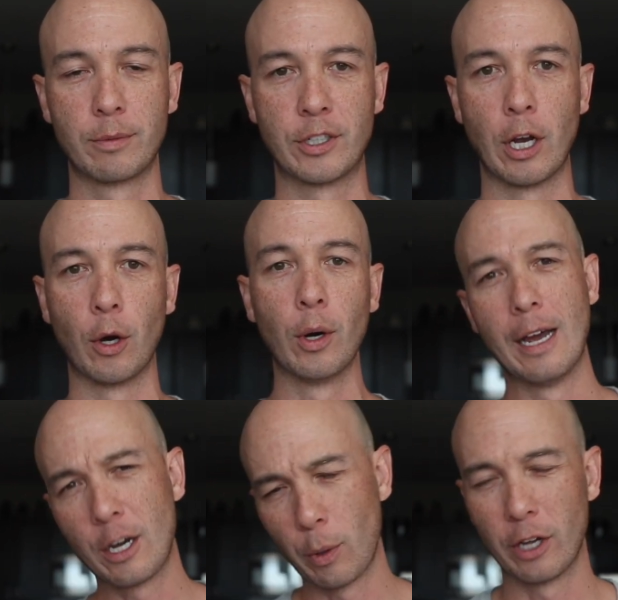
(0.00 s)
So
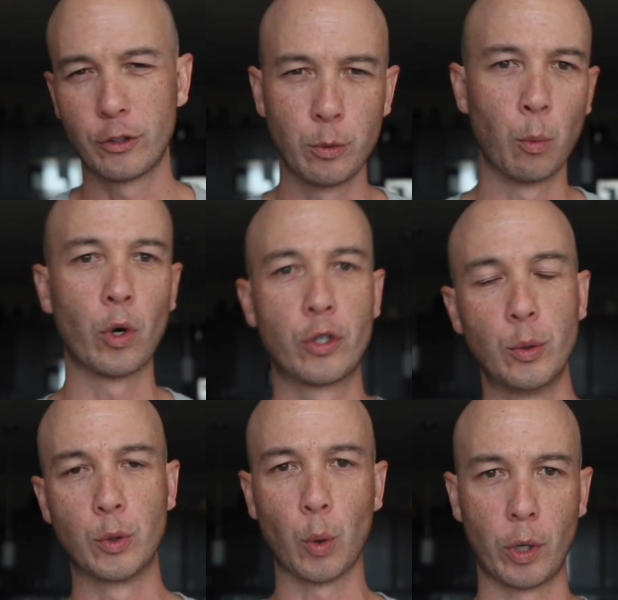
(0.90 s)
anyway, I'll do more
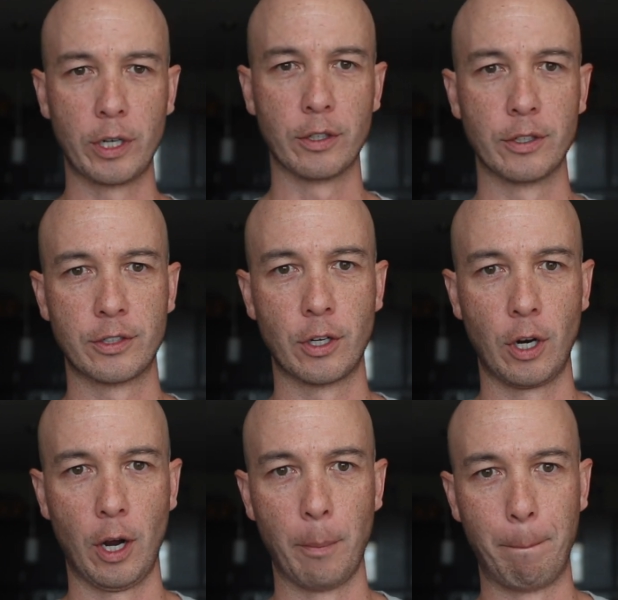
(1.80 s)
tutorials
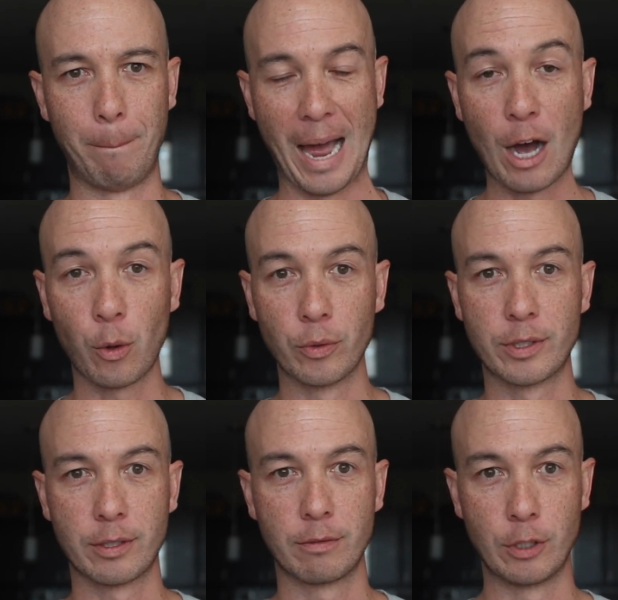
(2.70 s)

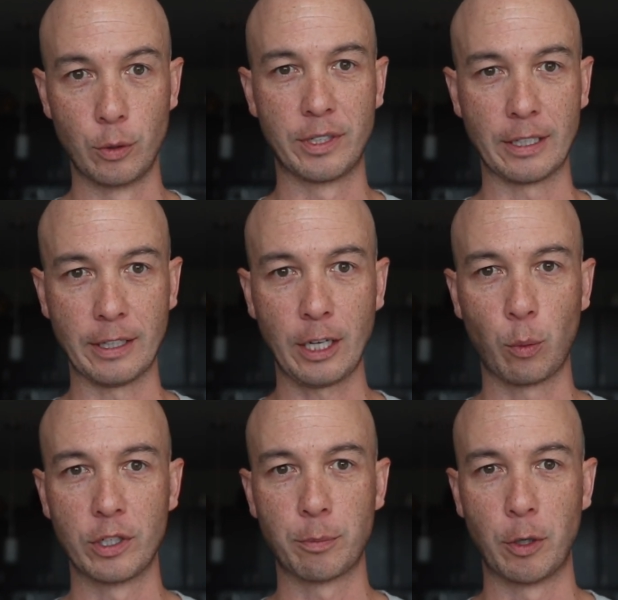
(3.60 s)
about using
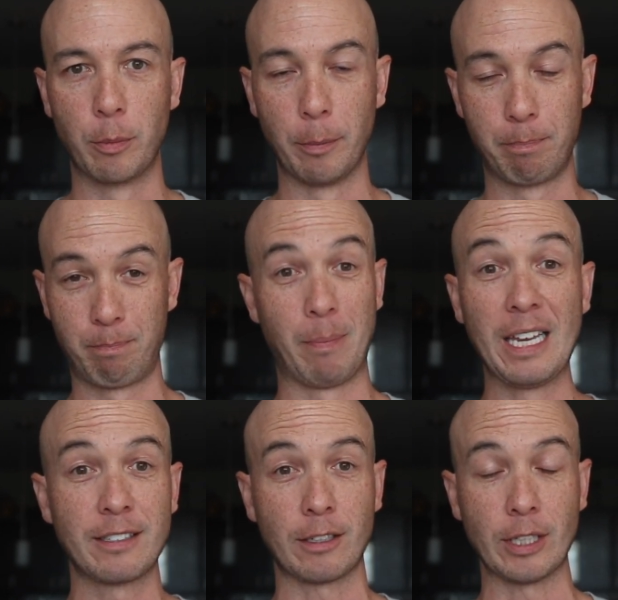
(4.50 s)
Link Whisper, but
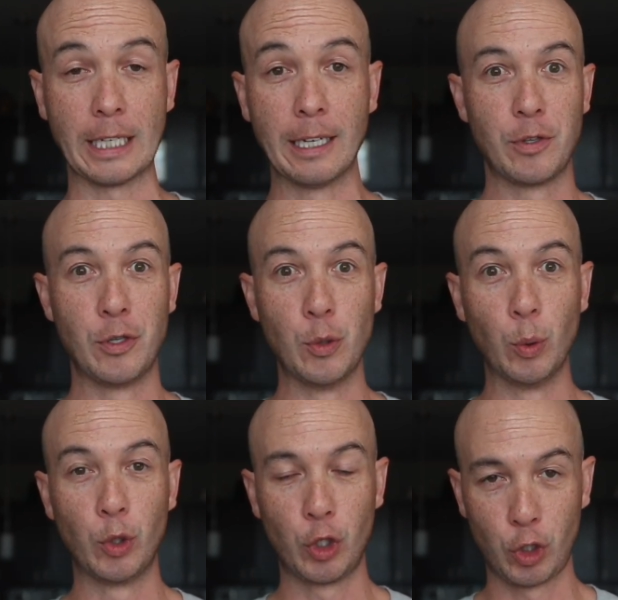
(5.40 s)
basically
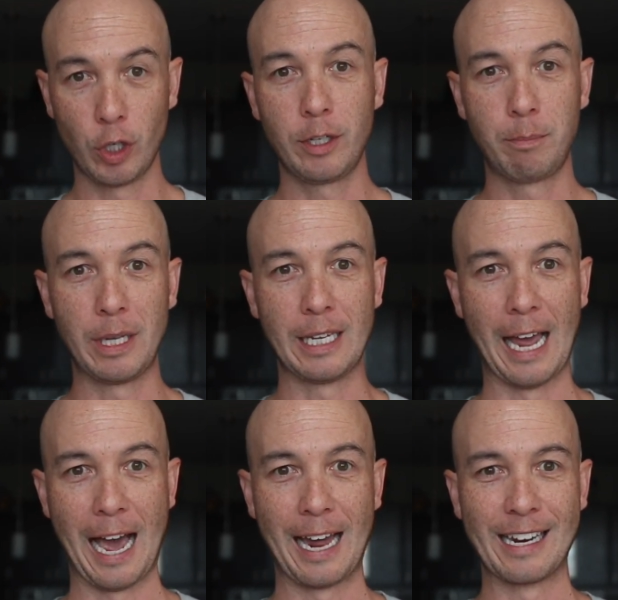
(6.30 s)
you should
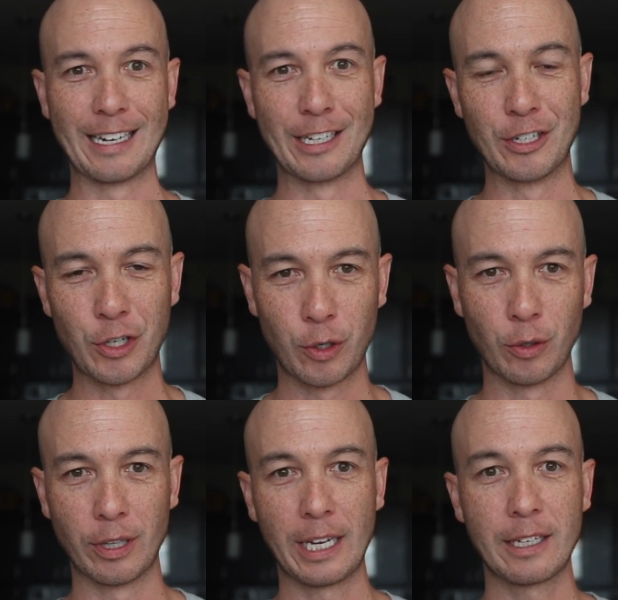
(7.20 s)
be adding
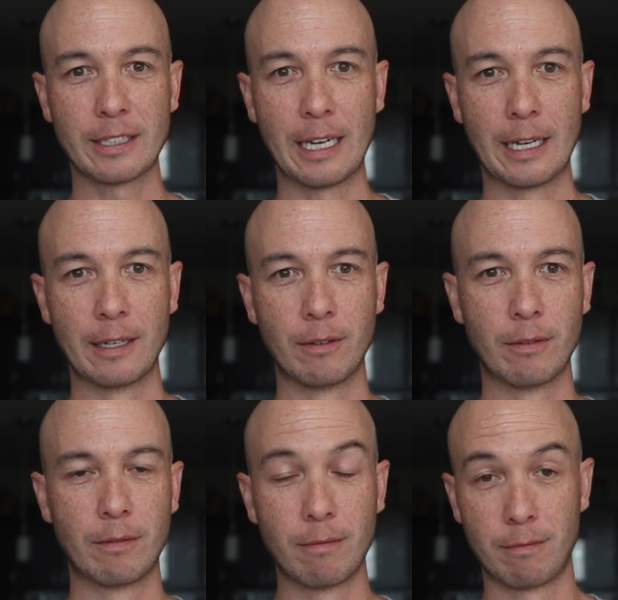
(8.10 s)
internal links.
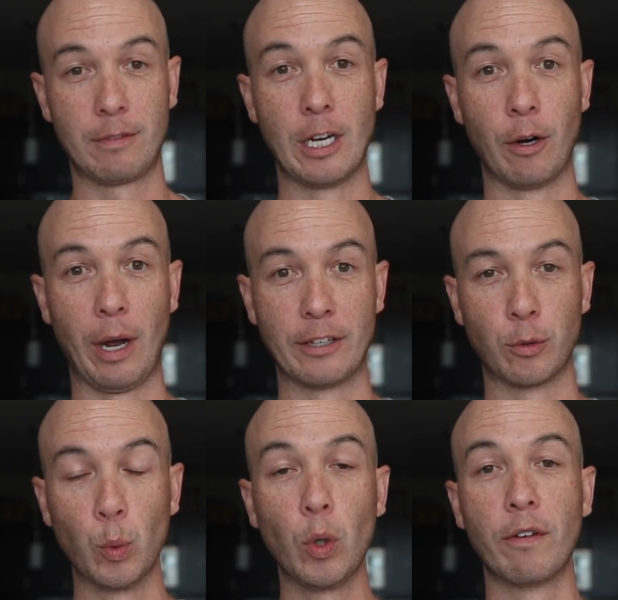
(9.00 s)
And, you know, as
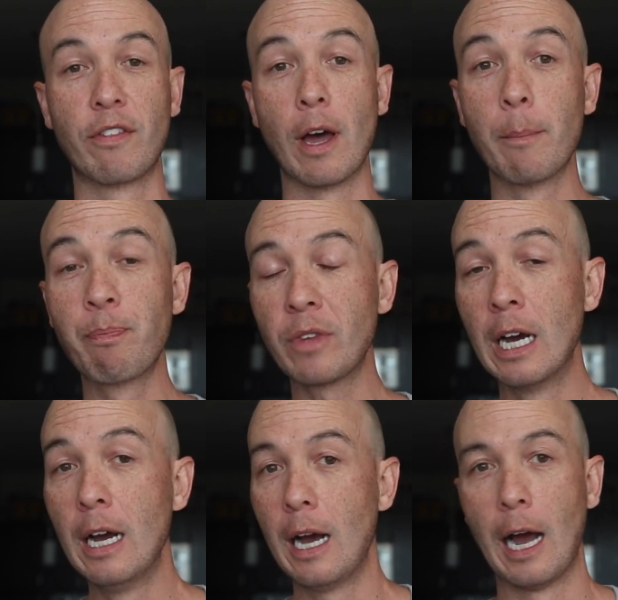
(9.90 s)
a rule of thumb,
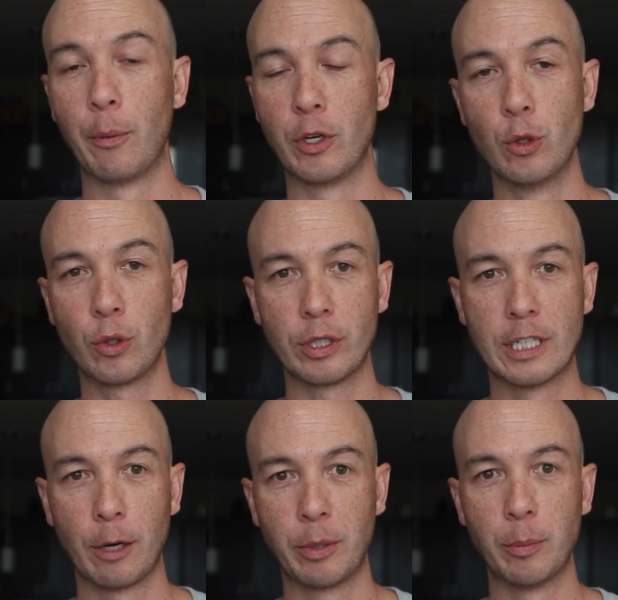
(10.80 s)
I would usually
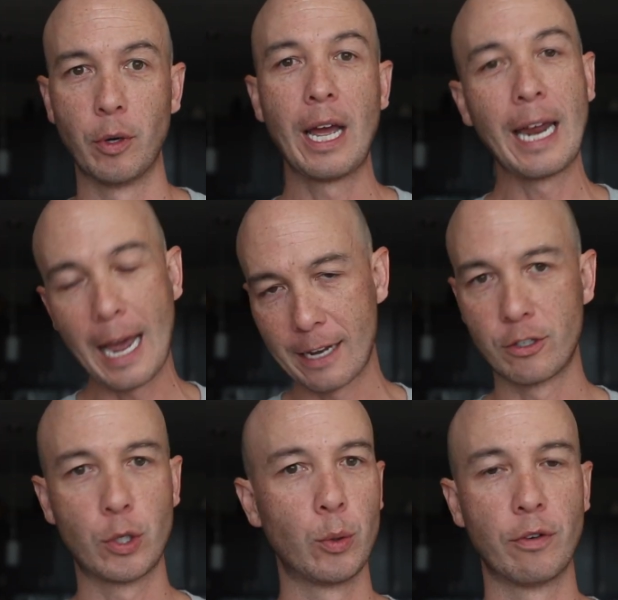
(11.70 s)
tell people, hey,
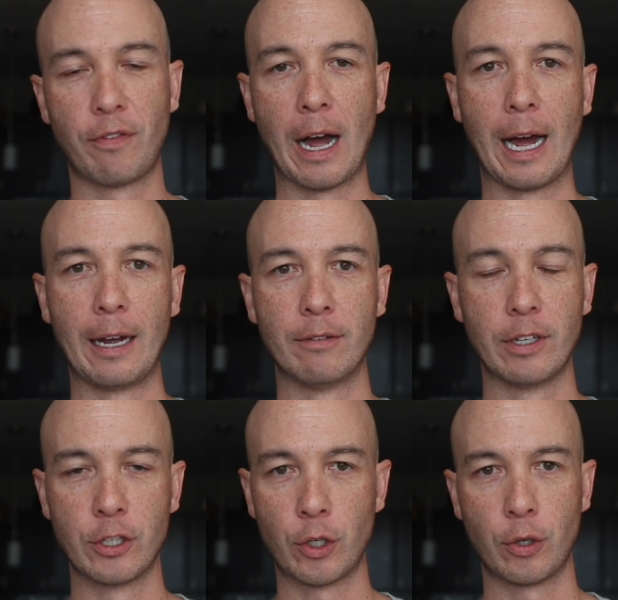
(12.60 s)
add 2 to 5
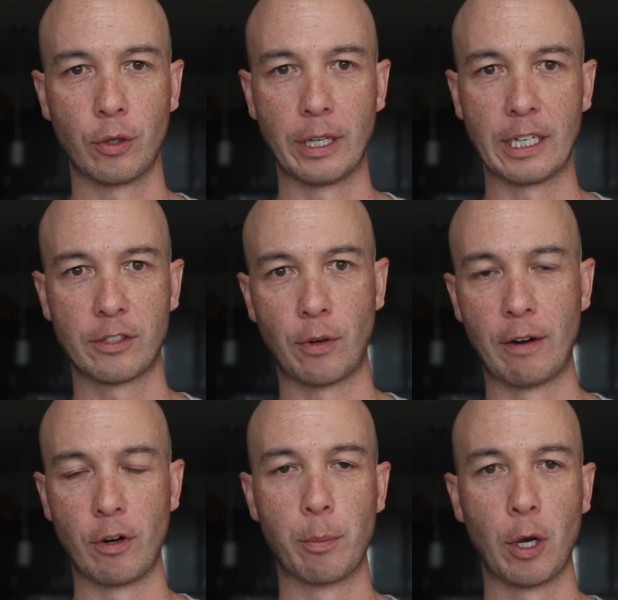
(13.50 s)
internal links for
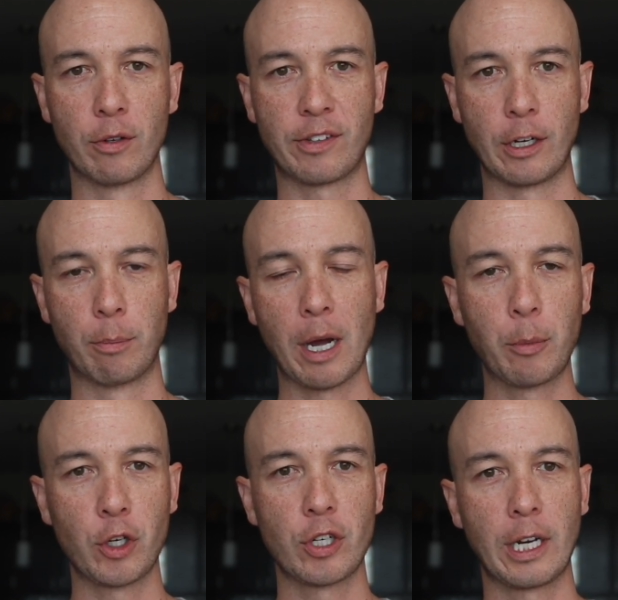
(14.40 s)
every post that you're
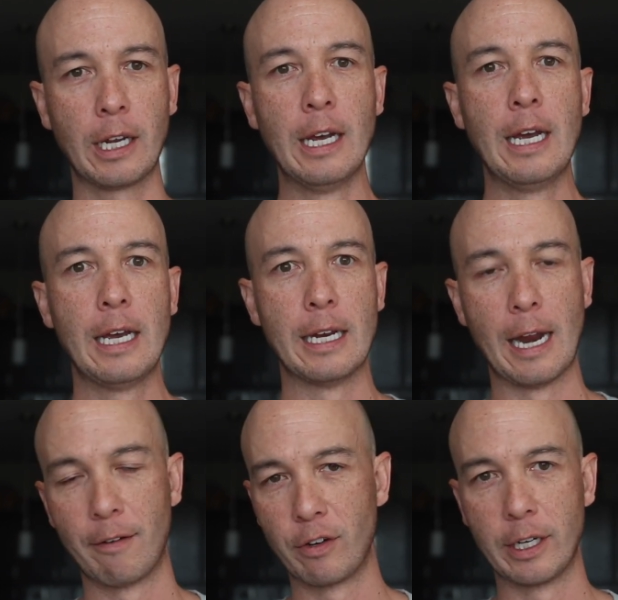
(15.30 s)
publishing, and
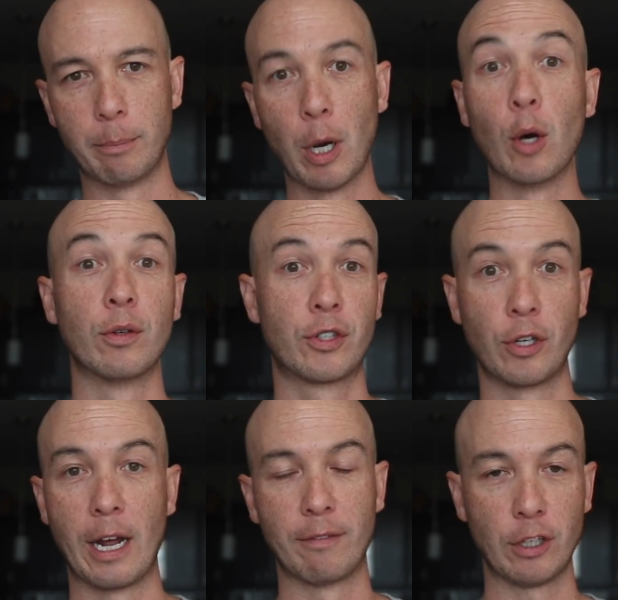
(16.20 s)
every post
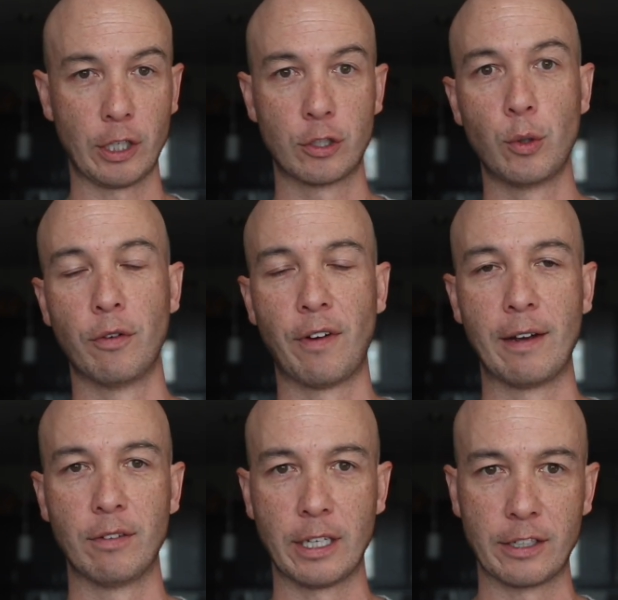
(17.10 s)
should have like 2 to
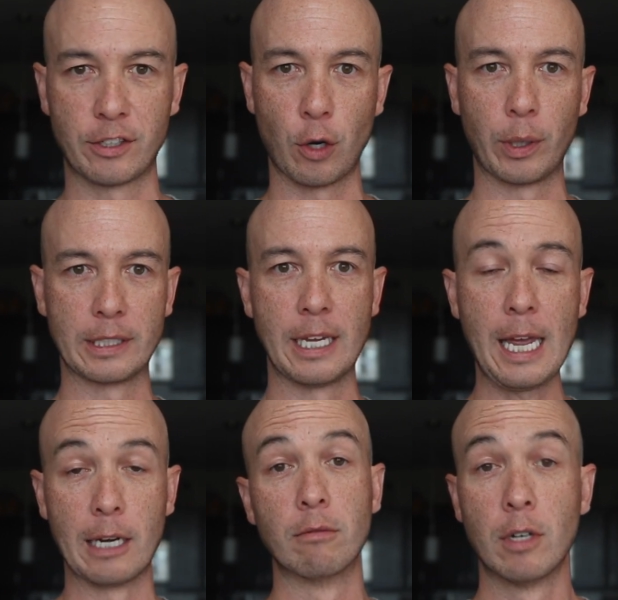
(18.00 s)
5 links going
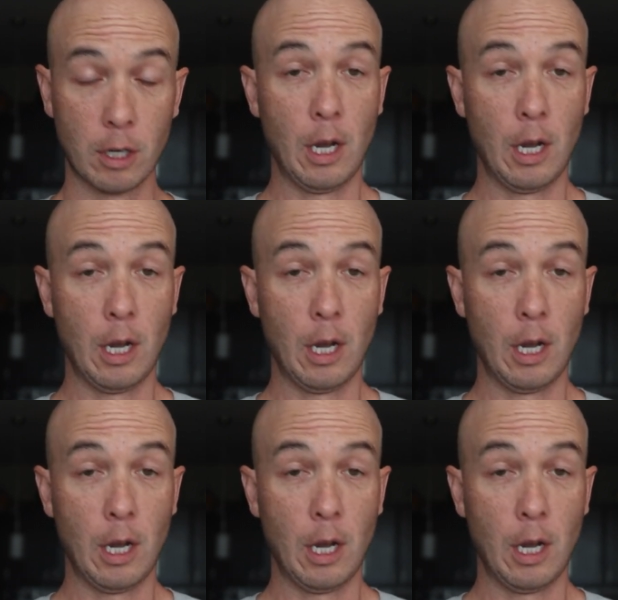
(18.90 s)
to it.